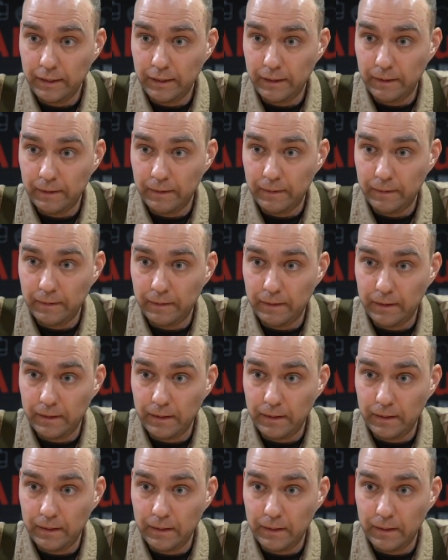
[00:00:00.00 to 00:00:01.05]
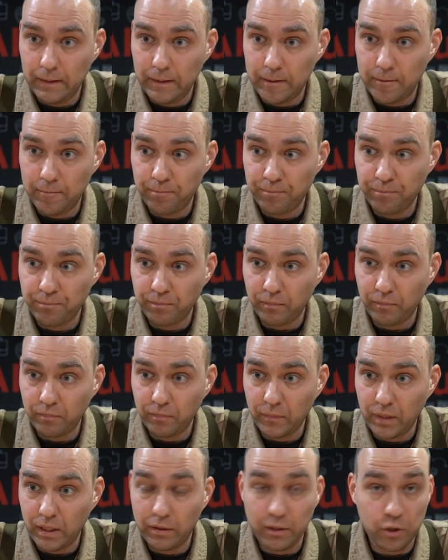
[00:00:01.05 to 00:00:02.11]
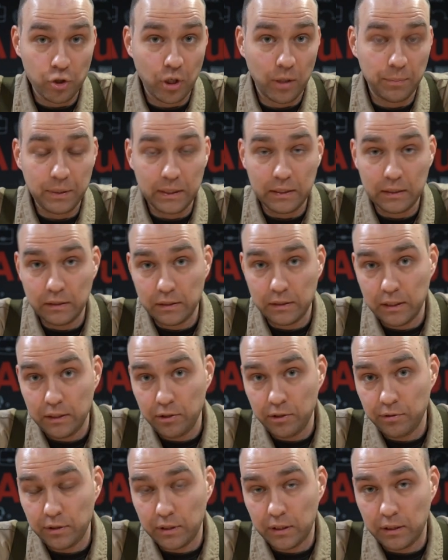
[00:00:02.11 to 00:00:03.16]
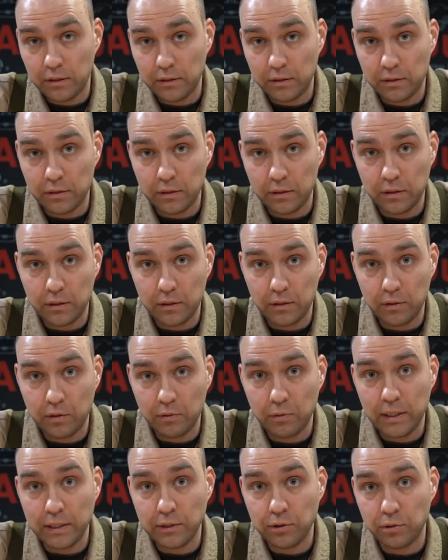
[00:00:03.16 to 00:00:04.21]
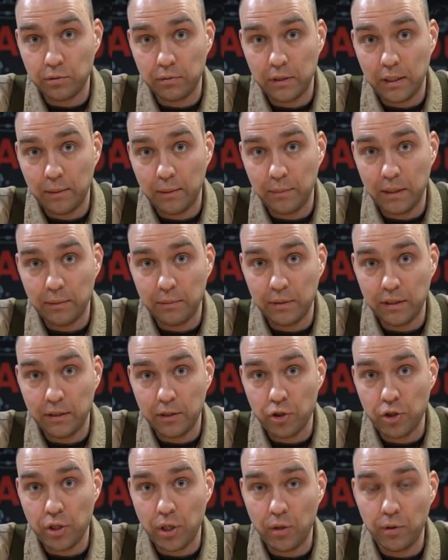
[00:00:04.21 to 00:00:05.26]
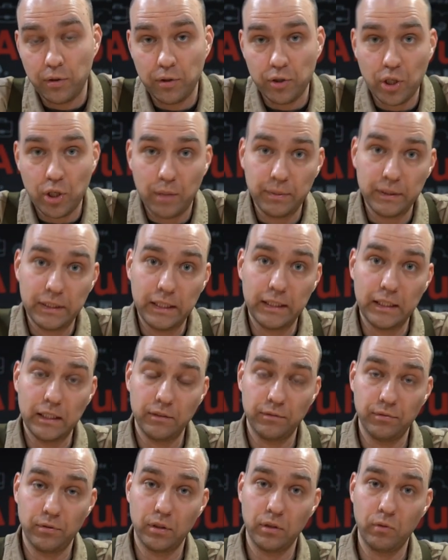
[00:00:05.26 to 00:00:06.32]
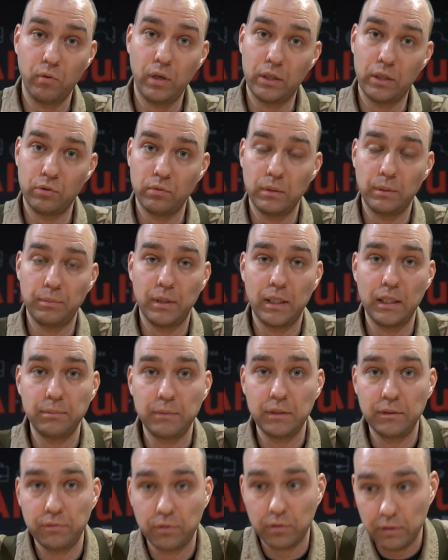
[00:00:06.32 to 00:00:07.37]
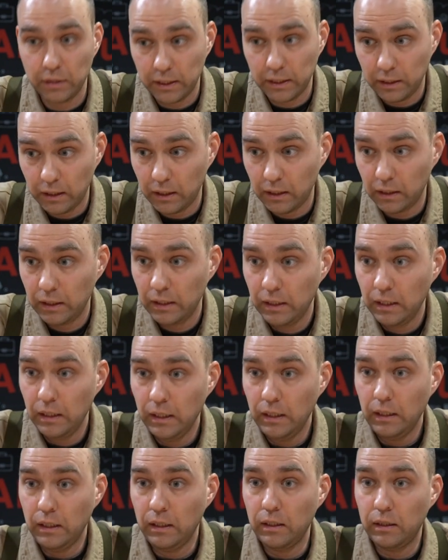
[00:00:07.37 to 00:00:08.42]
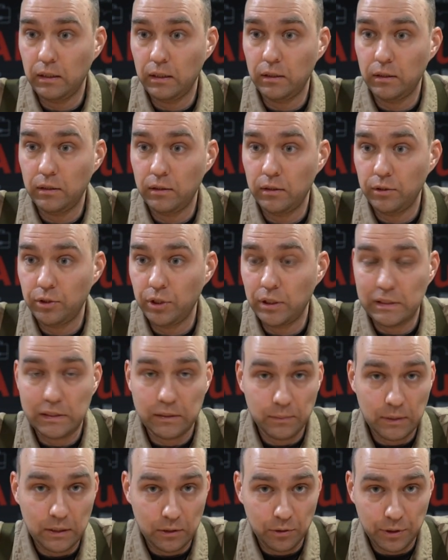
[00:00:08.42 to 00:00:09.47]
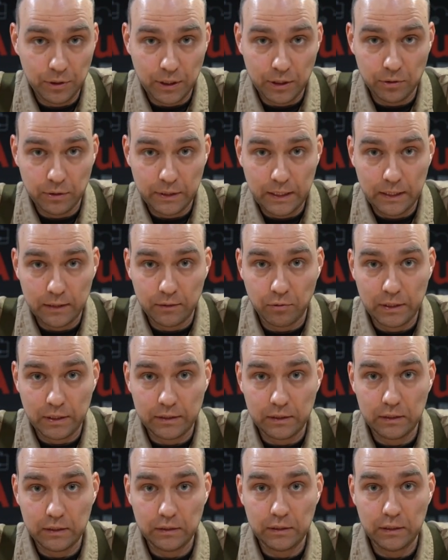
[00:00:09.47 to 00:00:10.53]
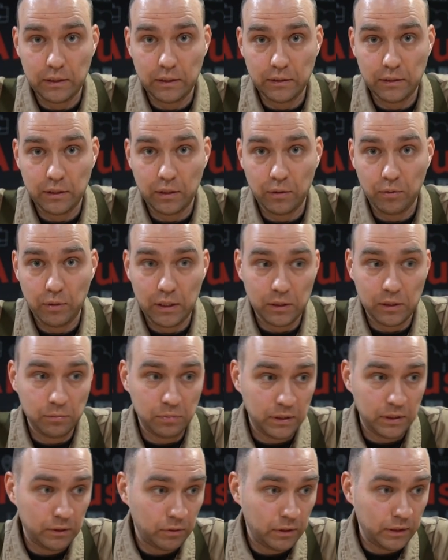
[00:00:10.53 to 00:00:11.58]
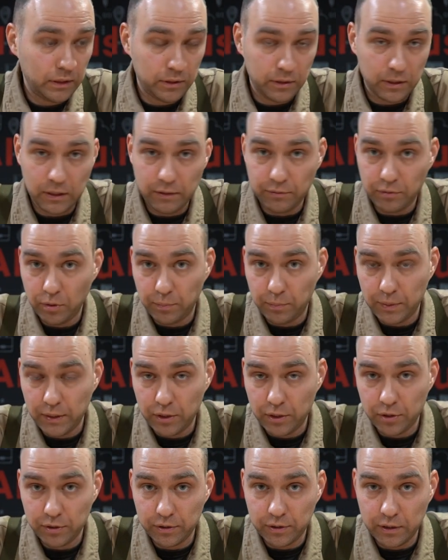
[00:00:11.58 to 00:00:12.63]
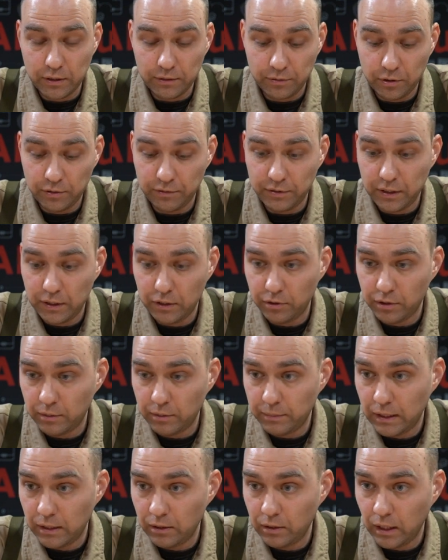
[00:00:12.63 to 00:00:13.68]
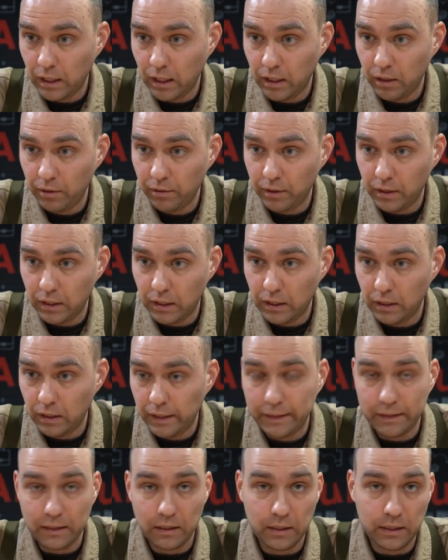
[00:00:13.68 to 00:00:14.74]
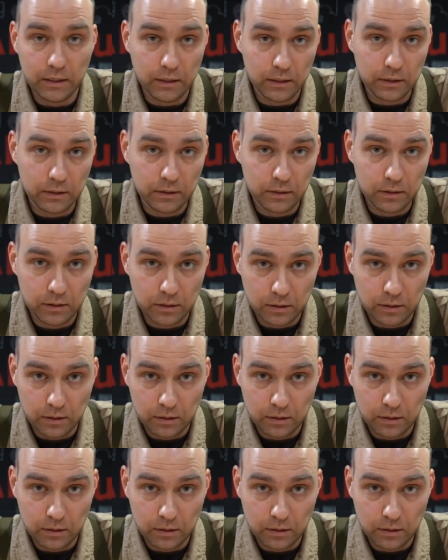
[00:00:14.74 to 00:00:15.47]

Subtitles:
The shopping continues, and quite soon I may be shopping again for a one-room apartment for another gentleman looking to get residency. So I'll be releasing a few pictures and a few videos about how the analytics